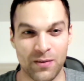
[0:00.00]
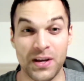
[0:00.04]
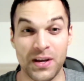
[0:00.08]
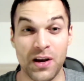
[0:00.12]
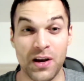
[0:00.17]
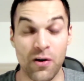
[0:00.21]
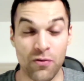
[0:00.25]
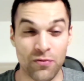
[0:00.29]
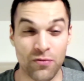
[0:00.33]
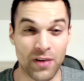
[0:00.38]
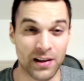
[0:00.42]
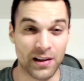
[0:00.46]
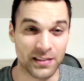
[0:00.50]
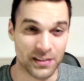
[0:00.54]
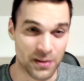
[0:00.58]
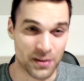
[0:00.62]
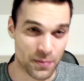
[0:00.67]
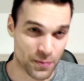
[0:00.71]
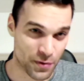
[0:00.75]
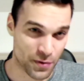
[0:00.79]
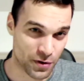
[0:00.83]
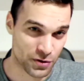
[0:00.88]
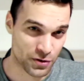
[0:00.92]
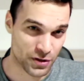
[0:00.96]
We
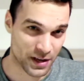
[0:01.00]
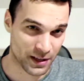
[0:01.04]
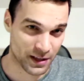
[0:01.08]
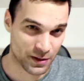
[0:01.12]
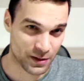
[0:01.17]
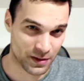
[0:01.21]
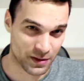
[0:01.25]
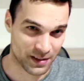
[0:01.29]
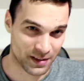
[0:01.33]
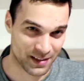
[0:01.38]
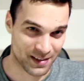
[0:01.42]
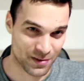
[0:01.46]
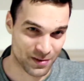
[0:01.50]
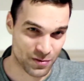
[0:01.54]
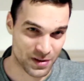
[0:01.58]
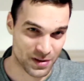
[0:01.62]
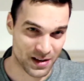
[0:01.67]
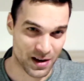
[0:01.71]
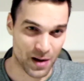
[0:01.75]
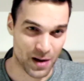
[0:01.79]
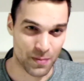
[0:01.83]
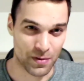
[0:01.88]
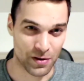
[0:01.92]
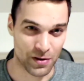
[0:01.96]
co-founded a project
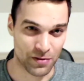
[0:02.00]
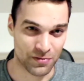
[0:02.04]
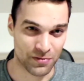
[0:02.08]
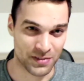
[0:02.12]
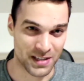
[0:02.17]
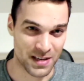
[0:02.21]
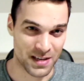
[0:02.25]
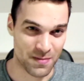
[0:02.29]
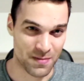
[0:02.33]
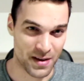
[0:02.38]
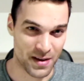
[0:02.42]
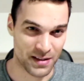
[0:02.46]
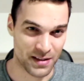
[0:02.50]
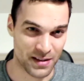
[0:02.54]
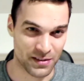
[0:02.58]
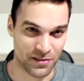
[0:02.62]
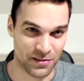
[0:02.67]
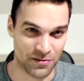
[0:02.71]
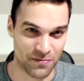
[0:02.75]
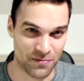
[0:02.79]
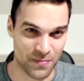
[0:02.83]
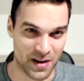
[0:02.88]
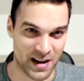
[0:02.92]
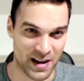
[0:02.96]
with a couple of
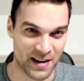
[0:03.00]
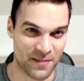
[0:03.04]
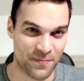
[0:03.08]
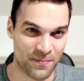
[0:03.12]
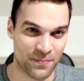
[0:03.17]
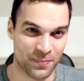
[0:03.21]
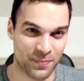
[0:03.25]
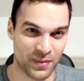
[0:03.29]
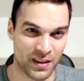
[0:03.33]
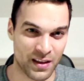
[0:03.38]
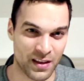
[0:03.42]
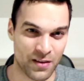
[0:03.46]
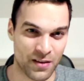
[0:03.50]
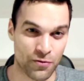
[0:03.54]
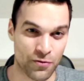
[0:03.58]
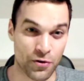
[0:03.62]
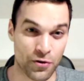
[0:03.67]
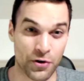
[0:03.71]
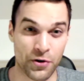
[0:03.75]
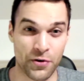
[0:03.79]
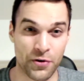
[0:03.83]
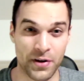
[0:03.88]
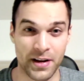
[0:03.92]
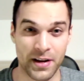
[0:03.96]
teammates of mine
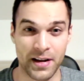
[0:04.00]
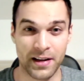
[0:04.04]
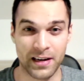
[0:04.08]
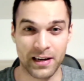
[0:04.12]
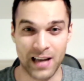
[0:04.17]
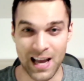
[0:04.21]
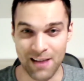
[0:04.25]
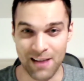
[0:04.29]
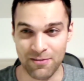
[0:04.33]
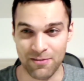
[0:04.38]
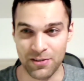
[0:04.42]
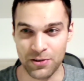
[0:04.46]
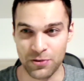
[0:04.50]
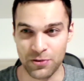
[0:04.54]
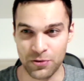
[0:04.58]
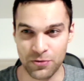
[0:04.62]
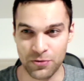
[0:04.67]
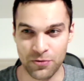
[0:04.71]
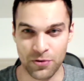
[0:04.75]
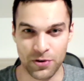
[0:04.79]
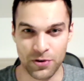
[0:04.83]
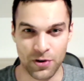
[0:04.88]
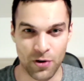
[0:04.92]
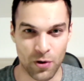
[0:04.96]
for creating
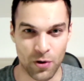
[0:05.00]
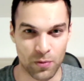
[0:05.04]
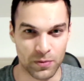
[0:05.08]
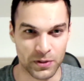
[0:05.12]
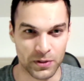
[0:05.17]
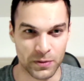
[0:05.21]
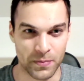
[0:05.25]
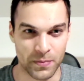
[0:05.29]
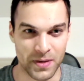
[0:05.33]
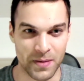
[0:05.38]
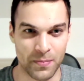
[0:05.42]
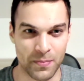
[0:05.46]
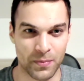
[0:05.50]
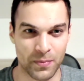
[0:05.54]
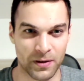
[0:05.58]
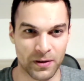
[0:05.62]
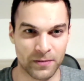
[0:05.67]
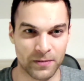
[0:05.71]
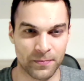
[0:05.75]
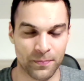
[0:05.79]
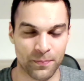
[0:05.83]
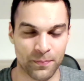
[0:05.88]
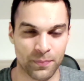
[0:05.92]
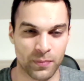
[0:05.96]
livelihood for the homeless
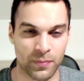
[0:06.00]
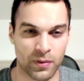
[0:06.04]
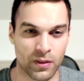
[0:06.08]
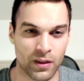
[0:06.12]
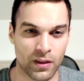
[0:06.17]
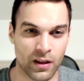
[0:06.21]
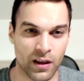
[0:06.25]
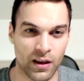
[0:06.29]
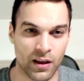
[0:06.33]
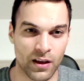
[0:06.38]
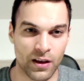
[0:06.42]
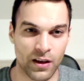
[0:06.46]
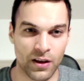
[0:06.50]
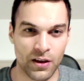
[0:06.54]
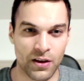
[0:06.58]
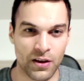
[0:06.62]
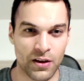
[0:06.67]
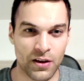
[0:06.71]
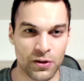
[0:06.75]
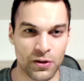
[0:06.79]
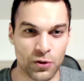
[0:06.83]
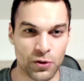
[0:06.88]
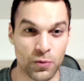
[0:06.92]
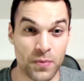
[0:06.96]
people.
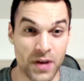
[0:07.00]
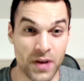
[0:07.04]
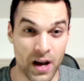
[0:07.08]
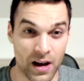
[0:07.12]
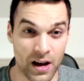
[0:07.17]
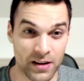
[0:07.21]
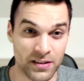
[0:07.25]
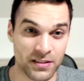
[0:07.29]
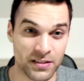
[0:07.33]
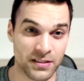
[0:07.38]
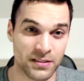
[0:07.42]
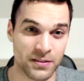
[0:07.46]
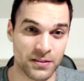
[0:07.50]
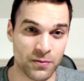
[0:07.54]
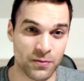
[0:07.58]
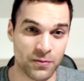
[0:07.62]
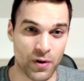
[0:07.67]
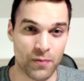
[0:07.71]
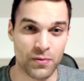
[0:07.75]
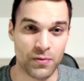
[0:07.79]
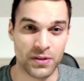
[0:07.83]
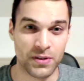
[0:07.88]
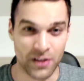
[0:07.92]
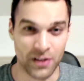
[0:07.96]
To be
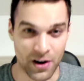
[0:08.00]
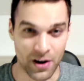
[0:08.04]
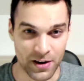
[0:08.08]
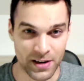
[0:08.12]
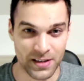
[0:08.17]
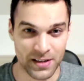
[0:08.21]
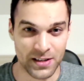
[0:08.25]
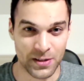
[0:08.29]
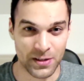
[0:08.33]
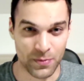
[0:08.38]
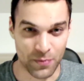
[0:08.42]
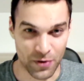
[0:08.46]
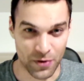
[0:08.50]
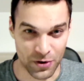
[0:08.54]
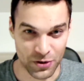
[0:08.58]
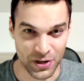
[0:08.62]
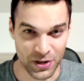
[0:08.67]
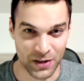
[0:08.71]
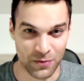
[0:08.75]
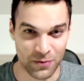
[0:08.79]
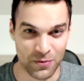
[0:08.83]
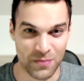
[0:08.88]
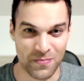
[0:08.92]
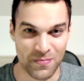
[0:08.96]
honest, when we started this
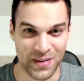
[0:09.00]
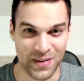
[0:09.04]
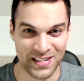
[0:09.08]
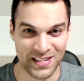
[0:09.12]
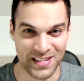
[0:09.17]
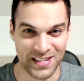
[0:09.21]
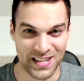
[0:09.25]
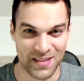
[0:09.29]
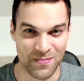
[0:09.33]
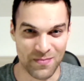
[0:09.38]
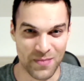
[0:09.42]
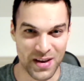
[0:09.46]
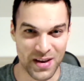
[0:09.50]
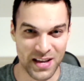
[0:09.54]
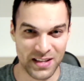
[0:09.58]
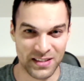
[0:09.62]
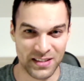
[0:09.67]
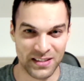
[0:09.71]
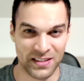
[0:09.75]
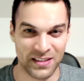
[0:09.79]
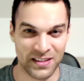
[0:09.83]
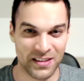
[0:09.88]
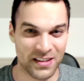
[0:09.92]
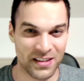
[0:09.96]
project with my
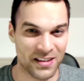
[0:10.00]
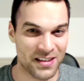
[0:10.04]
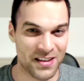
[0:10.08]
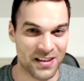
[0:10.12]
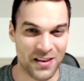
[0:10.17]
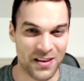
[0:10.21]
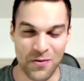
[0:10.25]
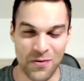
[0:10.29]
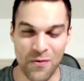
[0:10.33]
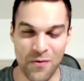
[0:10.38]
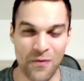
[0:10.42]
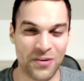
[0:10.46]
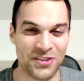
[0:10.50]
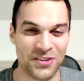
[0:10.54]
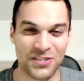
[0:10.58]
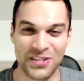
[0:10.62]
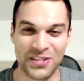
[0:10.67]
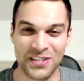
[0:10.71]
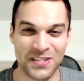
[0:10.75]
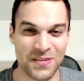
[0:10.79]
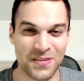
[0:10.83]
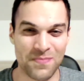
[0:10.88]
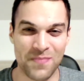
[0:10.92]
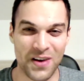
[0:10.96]
teammates, we
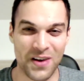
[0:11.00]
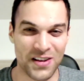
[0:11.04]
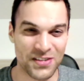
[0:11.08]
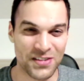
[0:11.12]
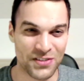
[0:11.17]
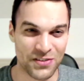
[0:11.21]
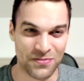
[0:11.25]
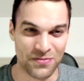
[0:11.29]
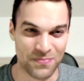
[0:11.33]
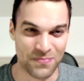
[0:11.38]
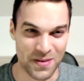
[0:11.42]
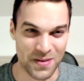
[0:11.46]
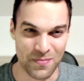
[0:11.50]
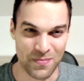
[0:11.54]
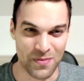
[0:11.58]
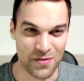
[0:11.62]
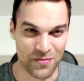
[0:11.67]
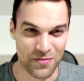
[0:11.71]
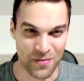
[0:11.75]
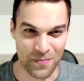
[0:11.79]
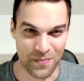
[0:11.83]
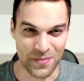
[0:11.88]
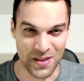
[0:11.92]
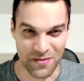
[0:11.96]
were just a bunch of
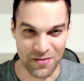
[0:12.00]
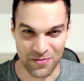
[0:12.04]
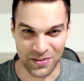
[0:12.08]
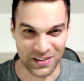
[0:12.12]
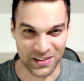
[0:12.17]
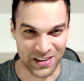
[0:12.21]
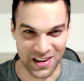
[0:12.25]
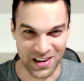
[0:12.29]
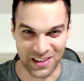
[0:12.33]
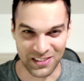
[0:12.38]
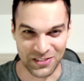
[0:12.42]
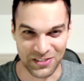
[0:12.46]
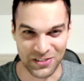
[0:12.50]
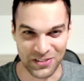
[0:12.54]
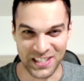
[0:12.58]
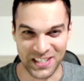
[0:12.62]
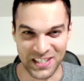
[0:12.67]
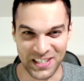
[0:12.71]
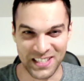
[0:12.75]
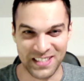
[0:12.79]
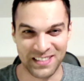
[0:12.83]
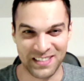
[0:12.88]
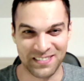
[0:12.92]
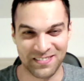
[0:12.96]
people from different
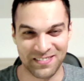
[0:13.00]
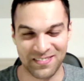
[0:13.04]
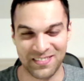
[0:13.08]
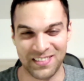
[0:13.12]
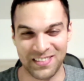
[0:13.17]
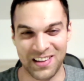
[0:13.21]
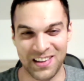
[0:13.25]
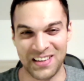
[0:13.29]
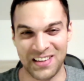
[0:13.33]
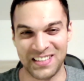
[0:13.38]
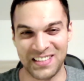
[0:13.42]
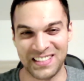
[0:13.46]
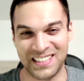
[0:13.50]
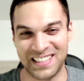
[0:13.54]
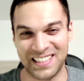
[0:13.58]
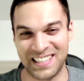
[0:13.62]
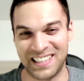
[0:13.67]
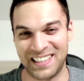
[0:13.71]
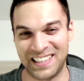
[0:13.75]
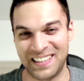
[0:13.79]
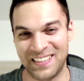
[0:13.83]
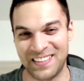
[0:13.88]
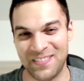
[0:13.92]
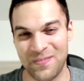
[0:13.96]
countries,
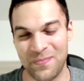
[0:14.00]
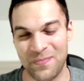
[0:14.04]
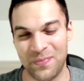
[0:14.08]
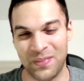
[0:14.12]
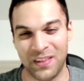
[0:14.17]
honestly.